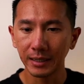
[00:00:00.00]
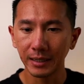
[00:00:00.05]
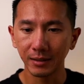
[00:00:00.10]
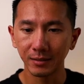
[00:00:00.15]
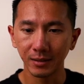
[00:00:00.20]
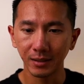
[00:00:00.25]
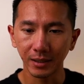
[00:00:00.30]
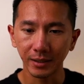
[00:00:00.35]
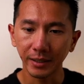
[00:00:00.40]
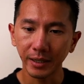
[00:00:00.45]

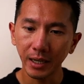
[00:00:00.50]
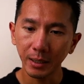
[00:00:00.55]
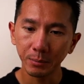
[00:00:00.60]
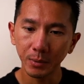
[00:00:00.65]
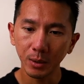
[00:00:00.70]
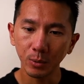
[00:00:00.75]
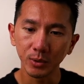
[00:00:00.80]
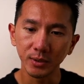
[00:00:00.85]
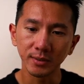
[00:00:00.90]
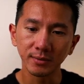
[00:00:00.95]
and then the
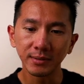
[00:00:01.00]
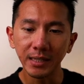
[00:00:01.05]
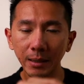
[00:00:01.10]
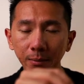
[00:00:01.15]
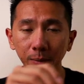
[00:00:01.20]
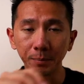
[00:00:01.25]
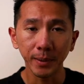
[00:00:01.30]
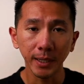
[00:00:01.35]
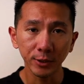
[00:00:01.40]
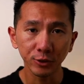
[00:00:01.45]
camera will snap
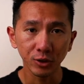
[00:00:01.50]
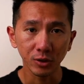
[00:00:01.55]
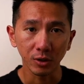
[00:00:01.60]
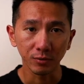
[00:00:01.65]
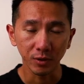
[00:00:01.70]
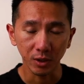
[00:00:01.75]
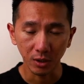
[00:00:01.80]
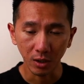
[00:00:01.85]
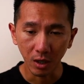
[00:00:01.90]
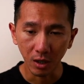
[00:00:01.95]
a picture of
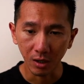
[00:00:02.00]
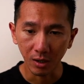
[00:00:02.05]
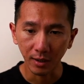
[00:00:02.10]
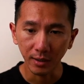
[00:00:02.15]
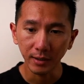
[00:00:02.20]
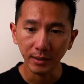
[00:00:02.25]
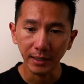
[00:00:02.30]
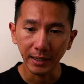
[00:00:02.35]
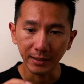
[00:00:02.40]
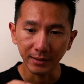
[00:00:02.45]
the
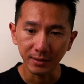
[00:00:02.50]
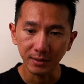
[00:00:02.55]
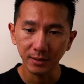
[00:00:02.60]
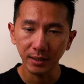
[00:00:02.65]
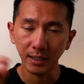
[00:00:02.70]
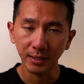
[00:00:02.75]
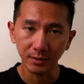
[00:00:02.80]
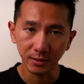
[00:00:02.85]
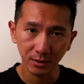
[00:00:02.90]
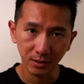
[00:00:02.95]
car and
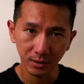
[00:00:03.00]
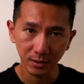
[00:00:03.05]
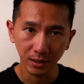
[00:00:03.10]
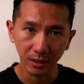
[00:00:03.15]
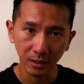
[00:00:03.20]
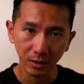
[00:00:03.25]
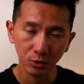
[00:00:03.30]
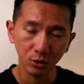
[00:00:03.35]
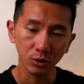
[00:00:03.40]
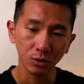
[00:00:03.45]
sends
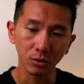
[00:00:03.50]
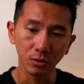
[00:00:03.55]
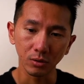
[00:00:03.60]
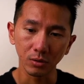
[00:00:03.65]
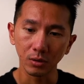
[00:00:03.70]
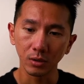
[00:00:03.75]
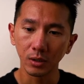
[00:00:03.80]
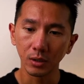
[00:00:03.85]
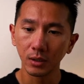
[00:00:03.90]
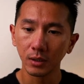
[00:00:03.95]
it to
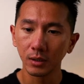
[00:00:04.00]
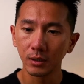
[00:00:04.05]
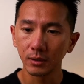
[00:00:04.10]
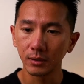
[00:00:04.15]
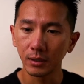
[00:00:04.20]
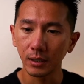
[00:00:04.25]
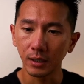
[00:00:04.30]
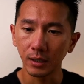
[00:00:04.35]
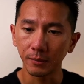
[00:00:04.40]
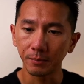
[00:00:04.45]

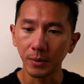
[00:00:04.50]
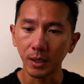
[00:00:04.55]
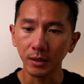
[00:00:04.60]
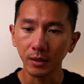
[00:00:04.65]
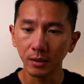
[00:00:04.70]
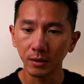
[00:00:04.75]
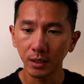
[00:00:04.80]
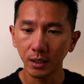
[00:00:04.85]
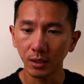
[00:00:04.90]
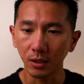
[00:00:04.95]
the
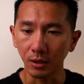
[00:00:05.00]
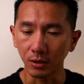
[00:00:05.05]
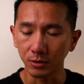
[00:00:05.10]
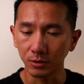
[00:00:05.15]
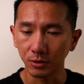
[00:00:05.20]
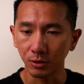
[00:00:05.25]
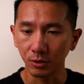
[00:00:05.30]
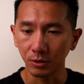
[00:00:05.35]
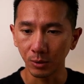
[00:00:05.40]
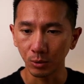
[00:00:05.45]
parking kiosk.
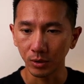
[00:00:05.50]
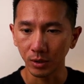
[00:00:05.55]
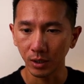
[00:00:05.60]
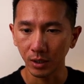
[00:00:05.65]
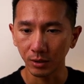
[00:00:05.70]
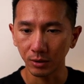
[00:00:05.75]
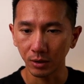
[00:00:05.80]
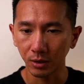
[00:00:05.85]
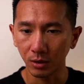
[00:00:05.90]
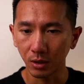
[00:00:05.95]
So it will
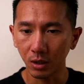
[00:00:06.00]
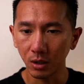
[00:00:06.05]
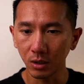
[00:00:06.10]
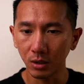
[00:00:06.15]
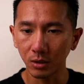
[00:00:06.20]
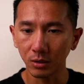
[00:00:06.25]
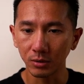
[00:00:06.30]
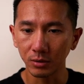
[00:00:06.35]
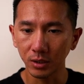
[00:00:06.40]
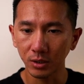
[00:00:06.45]
tell you,
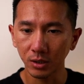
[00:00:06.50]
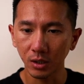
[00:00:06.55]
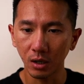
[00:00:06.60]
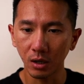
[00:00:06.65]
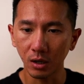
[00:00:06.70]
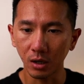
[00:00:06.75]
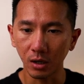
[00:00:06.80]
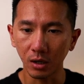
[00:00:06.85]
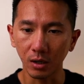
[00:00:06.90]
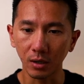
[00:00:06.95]
oh, this
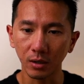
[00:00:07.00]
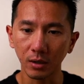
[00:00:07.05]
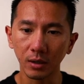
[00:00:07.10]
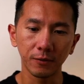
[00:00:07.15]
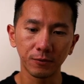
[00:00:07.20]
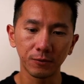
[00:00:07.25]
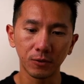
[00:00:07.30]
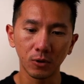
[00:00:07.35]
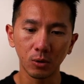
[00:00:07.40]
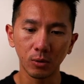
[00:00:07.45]
car, the
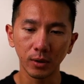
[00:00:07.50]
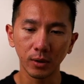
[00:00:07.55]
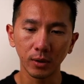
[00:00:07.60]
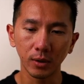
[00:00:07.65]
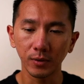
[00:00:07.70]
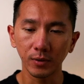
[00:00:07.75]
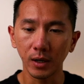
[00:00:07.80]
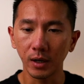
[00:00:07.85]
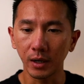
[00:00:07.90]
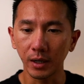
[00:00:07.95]
four one
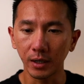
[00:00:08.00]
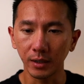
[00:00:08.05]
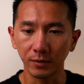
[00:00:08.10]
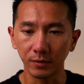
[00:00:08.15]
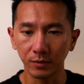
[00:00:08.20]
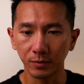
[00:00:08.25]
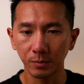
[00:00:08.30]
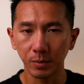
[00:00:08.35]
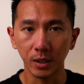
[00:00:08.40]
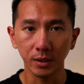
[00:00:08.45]

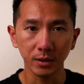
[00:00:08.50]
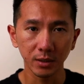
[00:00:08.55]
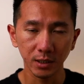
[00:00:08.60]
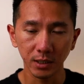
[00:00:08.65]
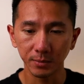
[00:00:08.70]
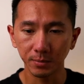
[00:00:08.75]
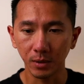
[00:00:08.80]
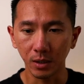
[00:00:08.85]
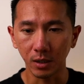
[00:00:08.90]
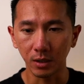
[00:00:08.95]
five parking
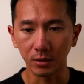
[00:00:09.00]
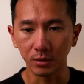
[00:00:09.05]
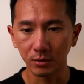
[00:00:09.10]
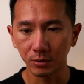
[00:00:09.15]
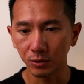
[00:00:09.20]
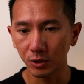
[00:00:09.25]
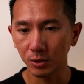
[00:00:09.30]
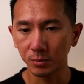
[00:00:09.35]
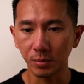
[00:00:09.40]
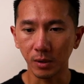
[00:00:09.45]
spot,
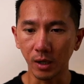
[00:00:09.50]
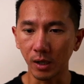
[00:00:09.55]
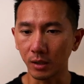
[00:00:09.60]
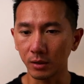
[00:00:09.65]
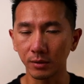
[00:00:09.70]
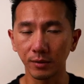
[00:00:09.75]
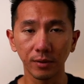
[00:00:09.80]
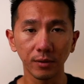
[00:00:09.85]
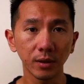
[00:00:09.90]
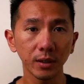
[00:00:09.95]
just
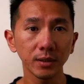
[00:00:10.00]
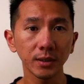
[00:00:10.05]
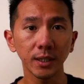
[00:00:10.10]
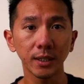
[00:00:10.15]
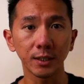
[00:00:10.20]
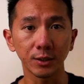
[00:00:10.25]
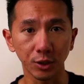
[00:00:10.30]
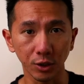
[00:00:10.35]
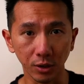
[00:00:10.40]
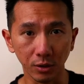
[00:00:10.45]
parked thirty
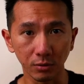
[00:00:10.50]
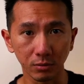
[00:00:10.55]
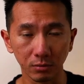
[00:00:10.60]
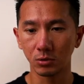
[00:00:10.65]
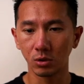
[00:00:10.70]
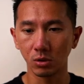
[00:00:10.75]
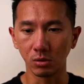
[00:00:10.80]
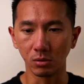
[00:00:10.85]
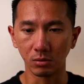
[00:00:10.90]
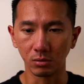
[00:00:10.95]
seconds ago.
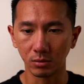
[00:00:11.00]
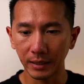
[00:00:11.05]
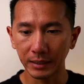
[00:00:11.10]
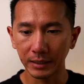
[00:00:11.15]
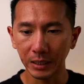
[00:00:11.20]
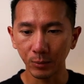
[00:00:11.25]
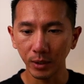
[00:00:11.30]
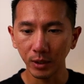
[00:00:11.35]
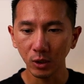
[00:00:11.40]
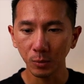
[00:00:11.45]
Cool. And
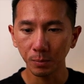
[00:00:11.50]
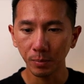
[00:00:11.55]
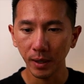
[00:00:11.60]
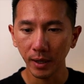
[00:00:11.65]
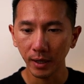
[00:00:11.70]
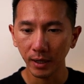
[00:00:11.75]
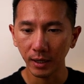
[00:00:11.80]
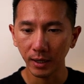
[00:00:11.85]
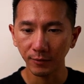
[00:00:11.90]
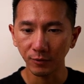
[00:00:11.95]
then when you
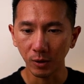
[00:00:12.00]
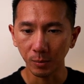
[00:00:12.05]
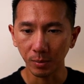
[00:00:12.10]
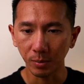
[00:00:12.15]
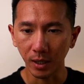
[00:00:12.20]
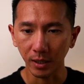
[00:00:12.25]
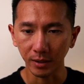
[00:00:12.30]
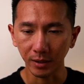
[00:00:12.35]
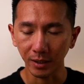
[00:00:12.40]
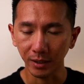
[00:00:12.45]
pay for
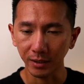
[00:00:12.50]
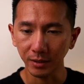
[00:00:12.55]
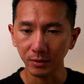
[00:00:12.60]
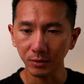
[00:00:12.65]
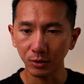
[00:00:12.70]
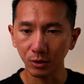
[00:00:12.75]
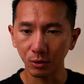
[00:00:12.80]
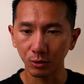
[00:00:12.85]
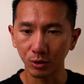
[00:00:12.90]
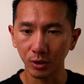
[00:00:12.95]
parking,
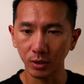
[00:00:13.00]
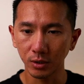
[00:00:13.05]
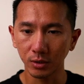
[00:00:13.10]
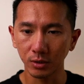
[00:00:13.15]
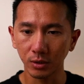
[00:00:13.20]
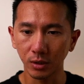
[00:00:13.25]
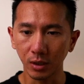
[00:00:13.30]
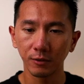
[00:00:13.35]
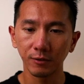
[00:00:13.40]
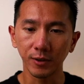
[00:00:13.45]
you
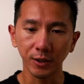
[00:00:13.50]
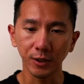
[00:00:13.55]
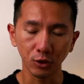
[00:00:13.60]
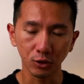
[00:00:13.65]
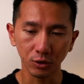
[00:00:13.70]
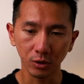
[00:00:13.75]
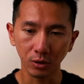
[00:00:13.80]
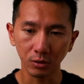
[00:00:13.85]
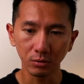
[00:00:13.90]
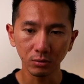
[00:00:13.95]
just uh, find your
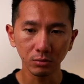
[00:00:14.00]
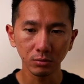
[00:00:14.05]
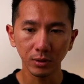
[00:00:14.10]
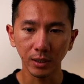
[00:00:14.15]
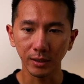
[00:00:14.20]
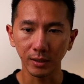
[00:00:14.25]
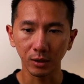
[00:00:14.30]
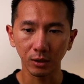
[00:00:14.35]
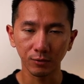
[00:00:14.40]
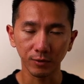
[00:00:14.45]
zone
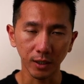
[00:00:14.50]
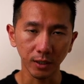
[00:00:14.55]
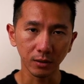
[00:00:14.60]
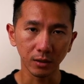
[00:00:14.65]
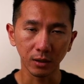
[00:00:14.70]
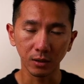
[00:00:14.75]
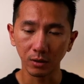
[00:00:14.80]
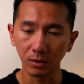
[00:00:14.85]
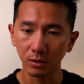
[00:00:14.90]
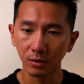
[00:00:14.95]
and then you find
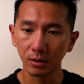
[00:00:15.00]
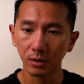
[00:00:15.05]
the